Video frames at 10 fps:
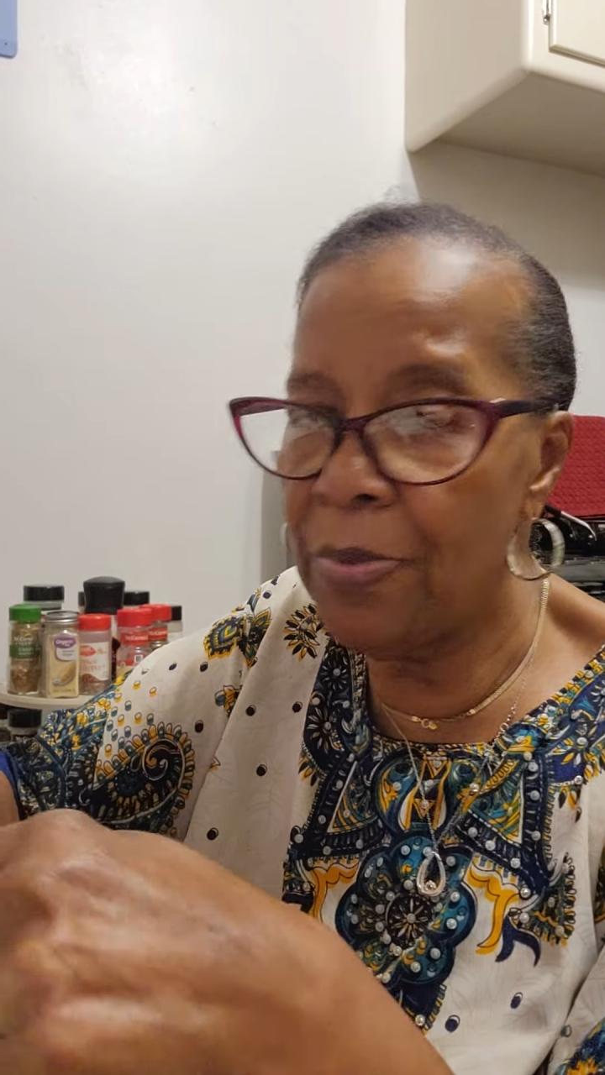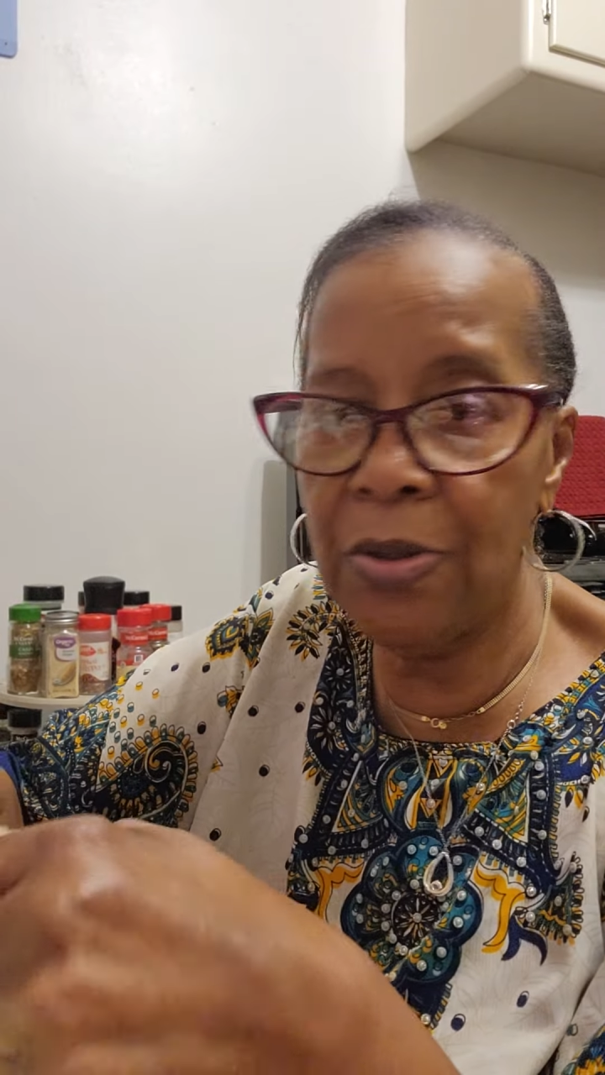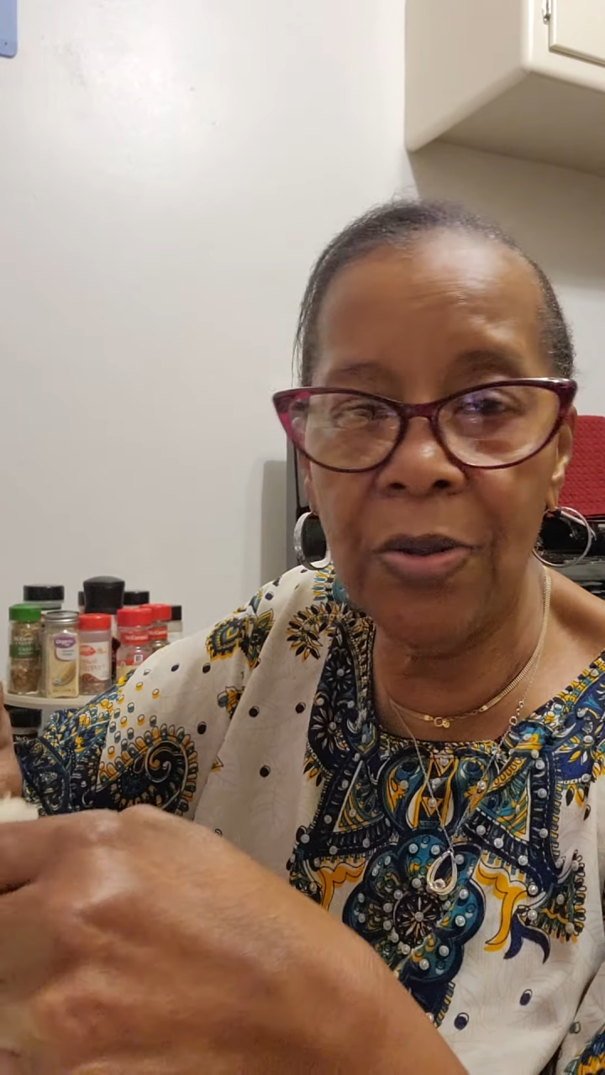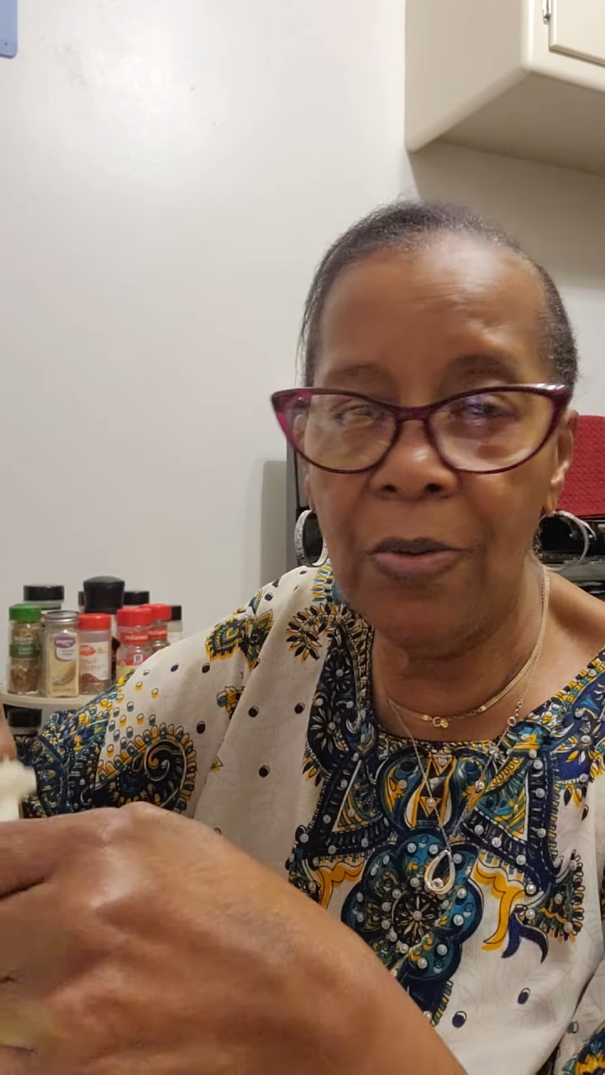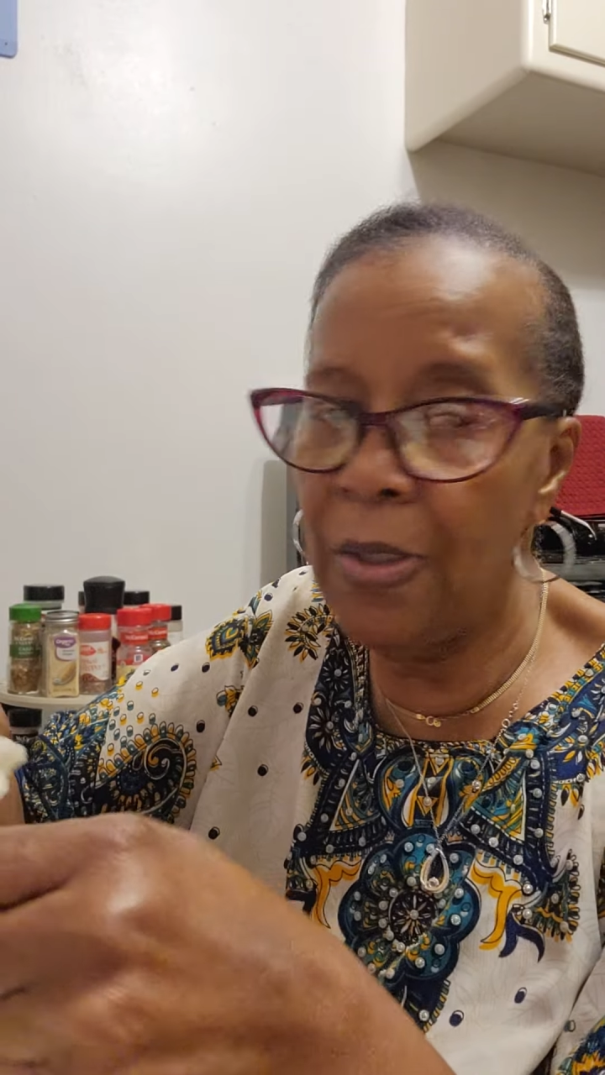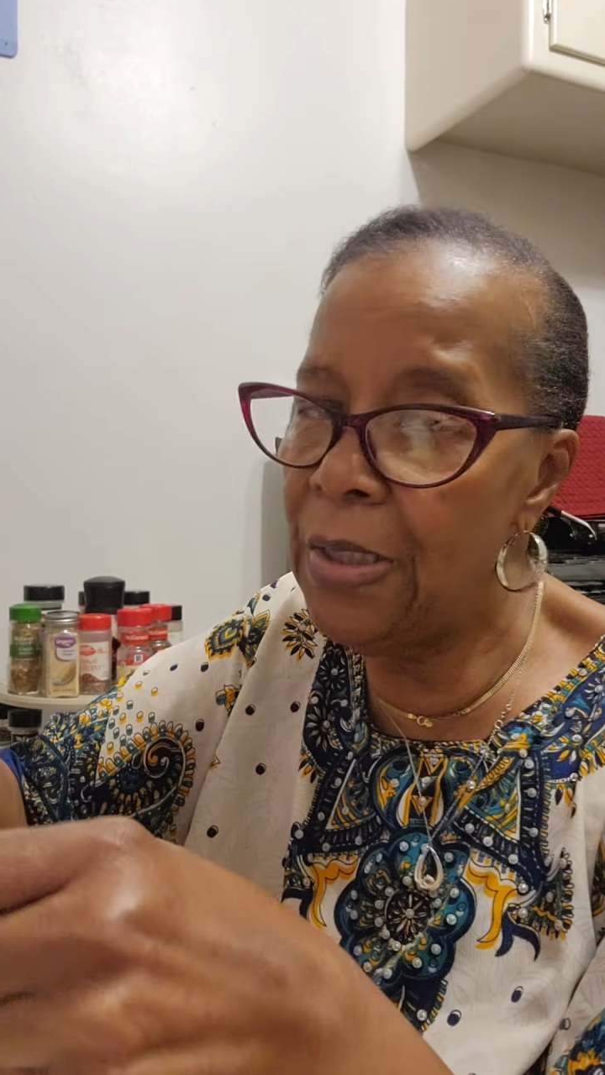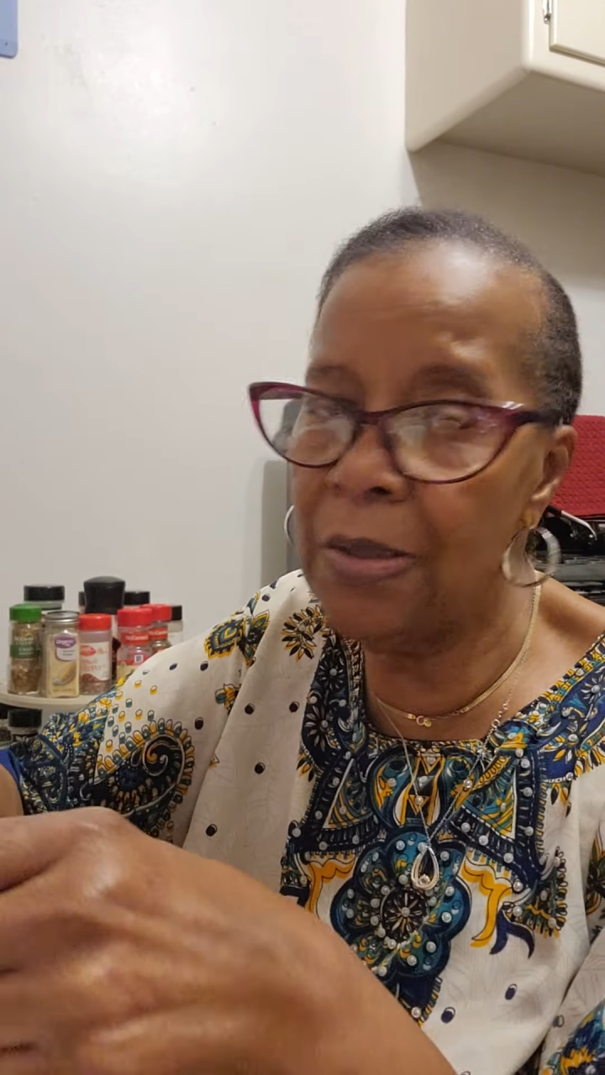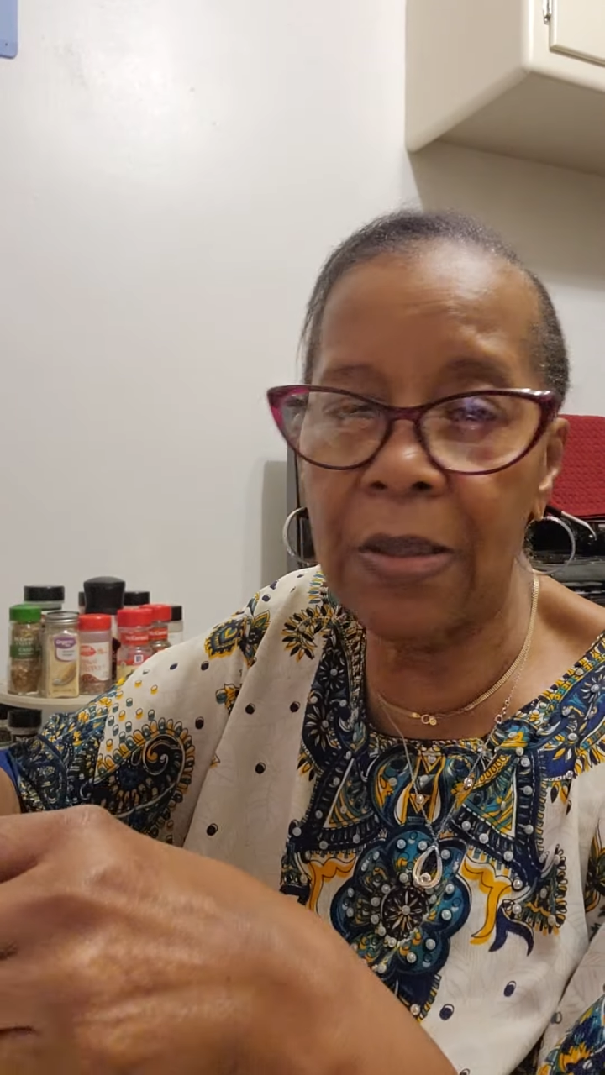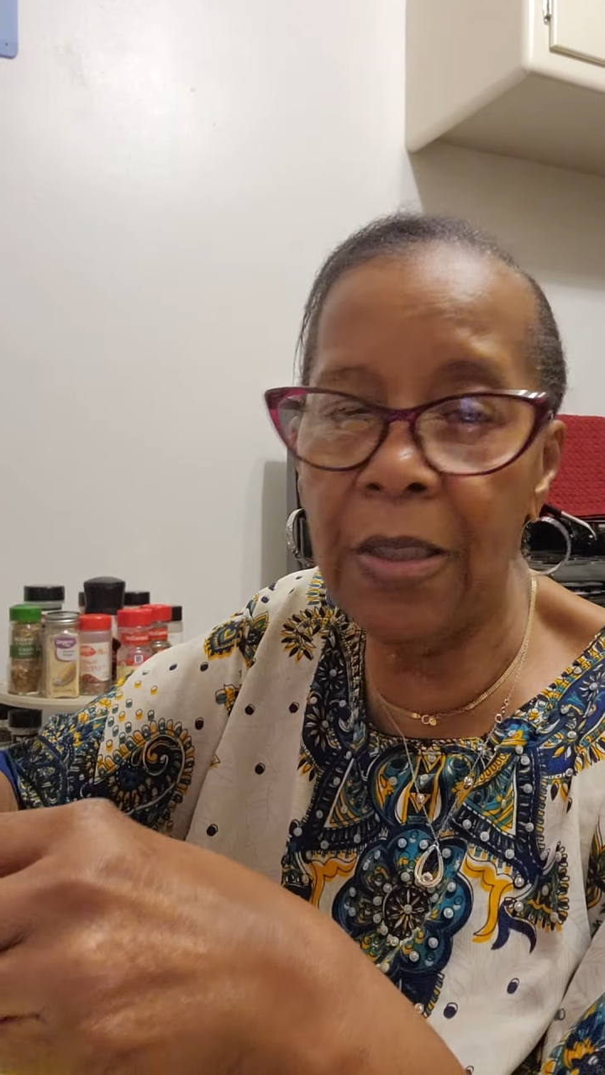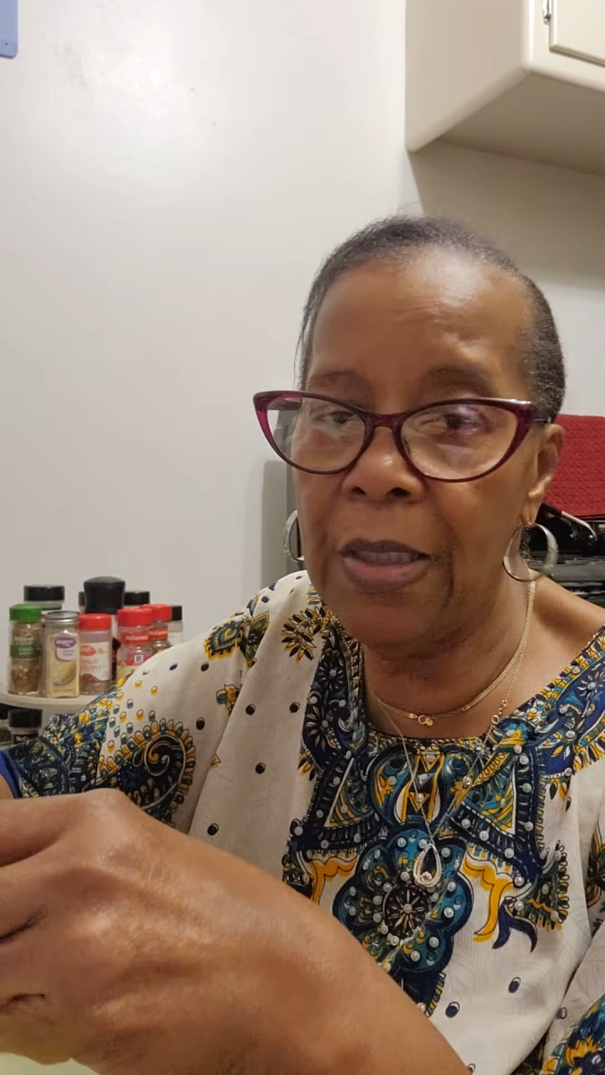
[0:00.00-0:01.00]
to do
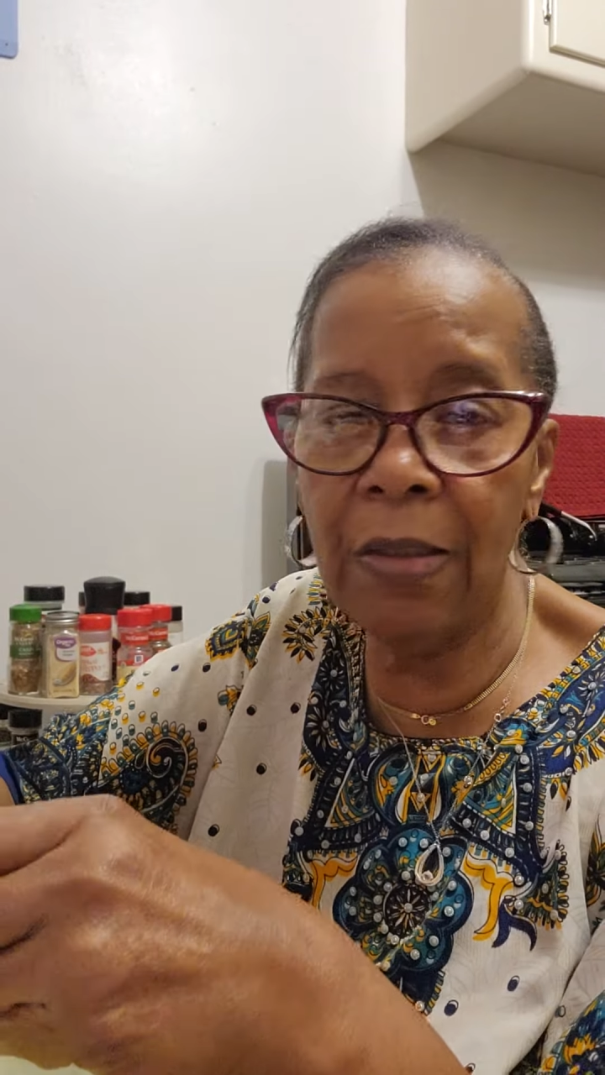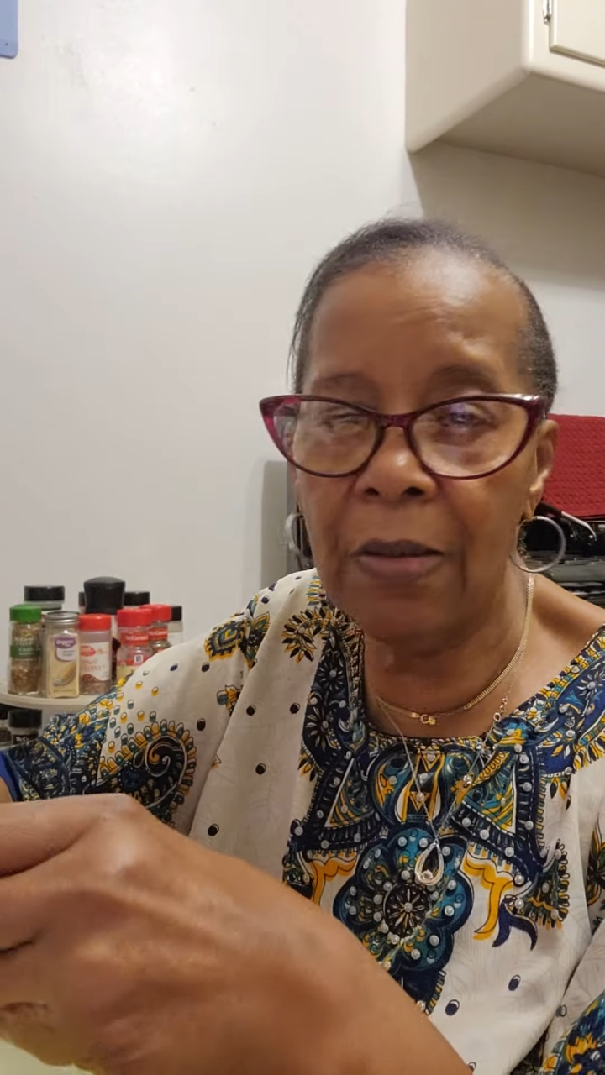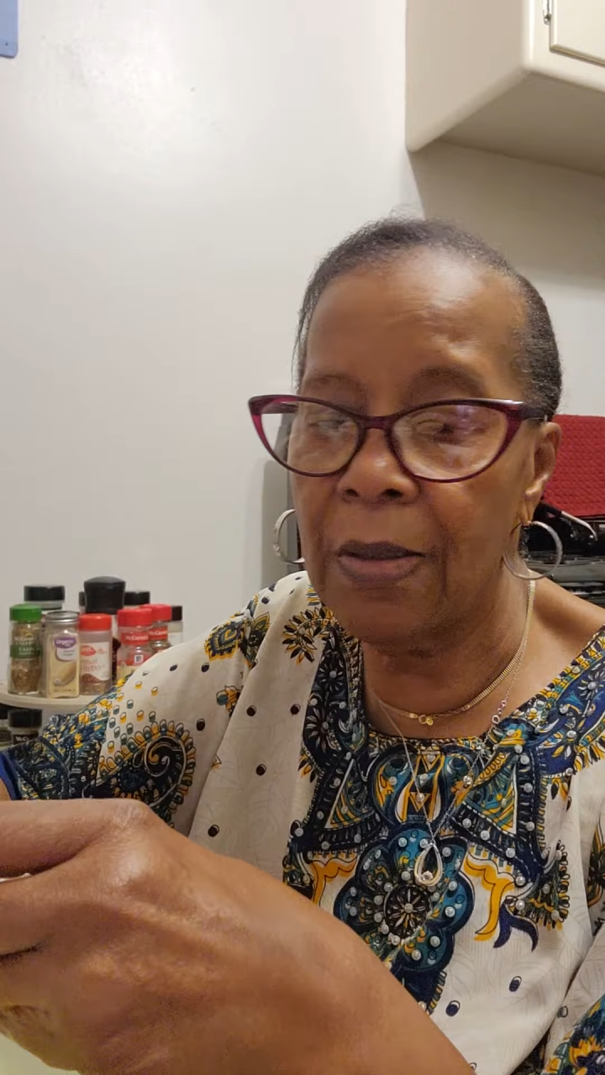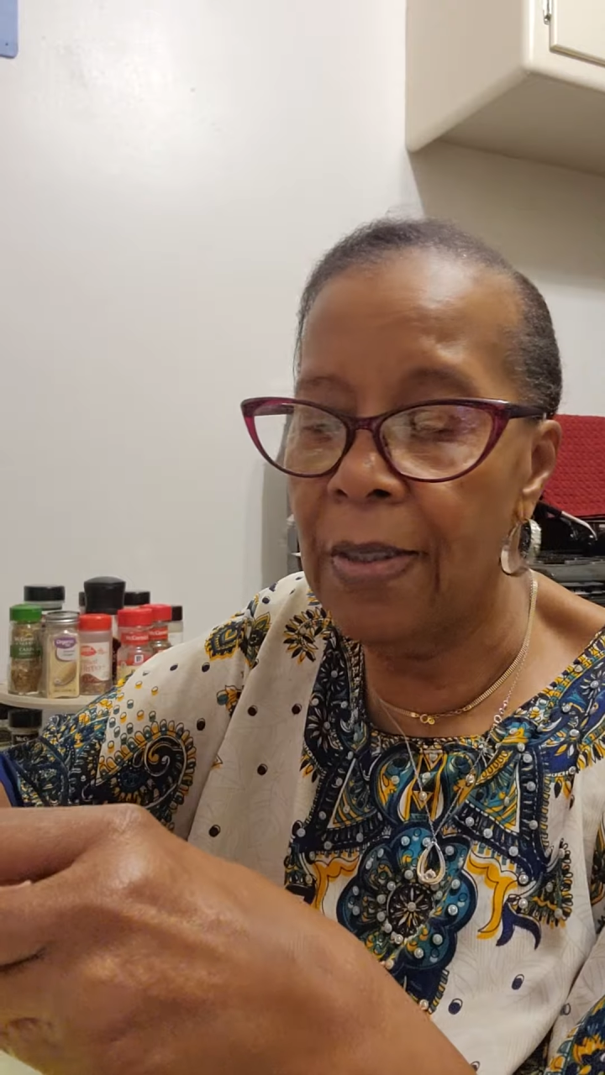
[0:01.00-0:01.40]
anything